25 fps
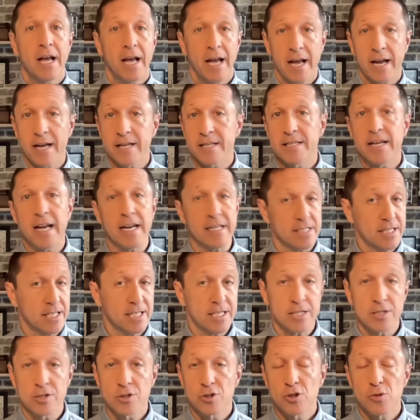And yes, he
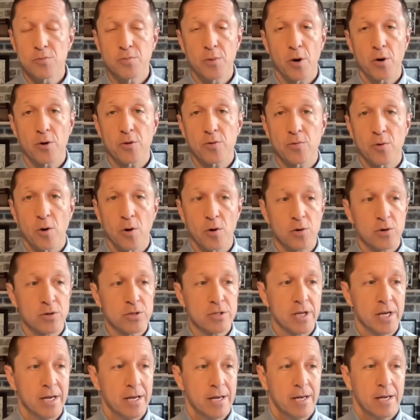can do both
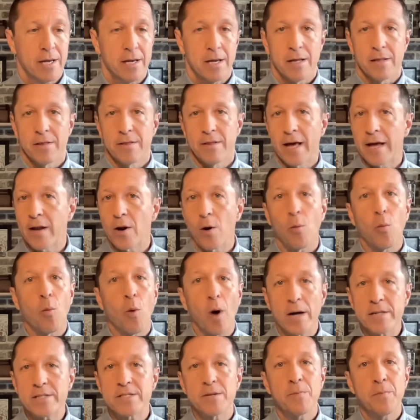roles. They don't
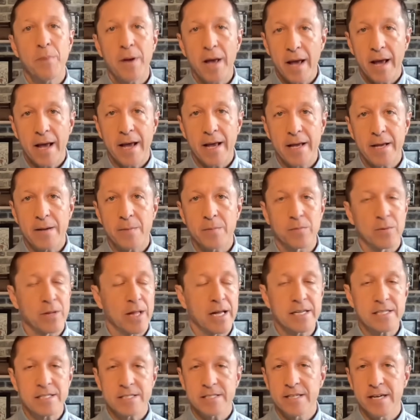want to pay
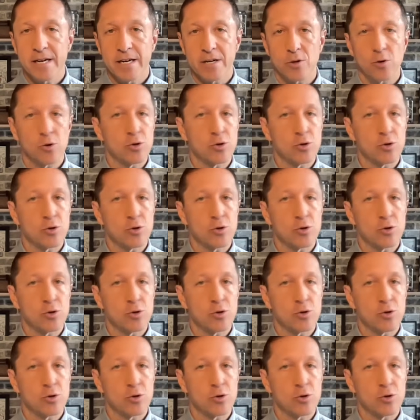Blake Snell